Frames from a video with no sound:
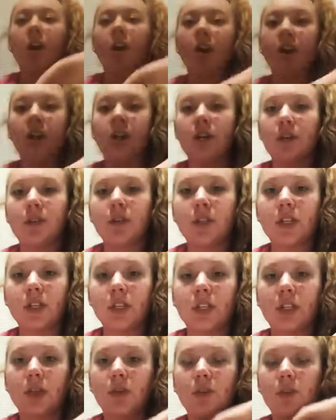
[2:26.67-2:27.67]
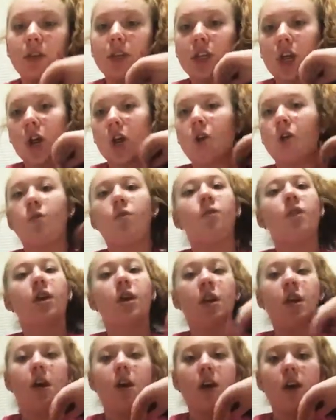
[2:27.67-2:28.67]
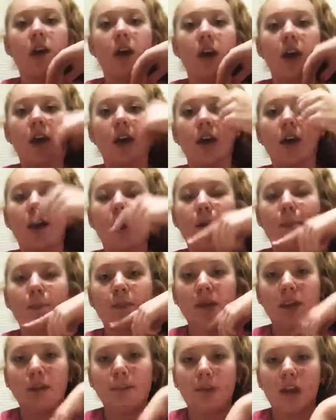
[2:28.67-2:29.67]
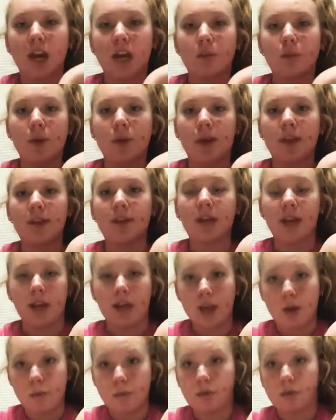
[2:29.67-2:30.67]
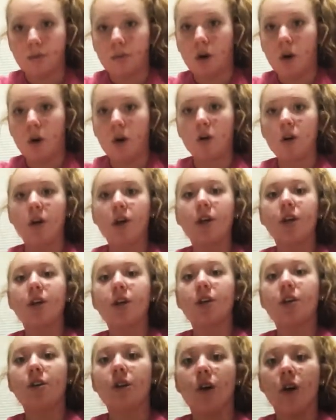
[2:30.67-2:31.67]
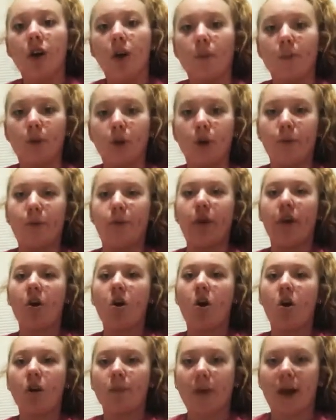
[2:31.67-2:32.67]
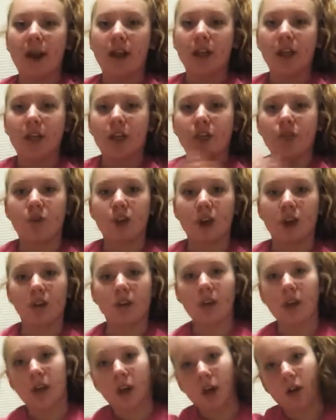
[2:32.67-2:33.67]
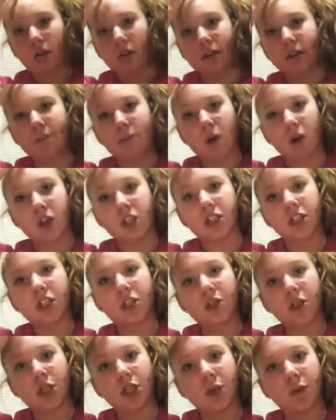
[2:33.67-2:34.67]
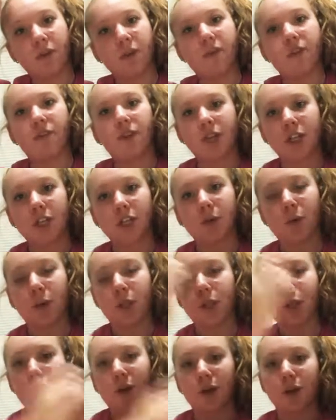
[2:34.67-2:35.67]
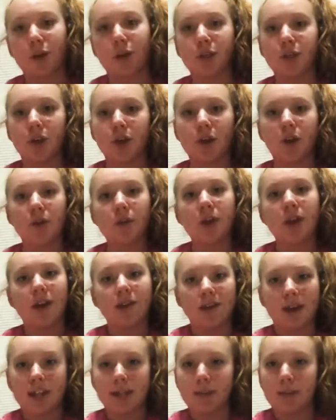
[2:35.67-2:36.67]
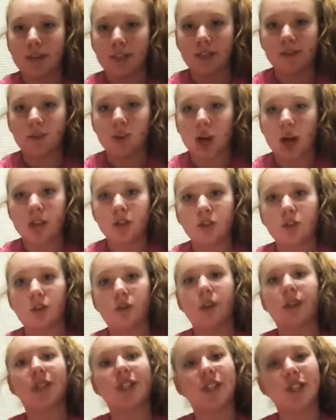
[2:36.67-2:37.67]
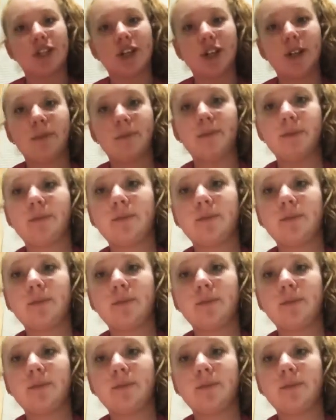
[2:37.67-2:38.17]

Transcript: got used to the tone um, being paired with getting hit with a ball. Um, her brain automatically triggered like a response so that she would flinch when she heard the tone, and that's because of classical conditioning.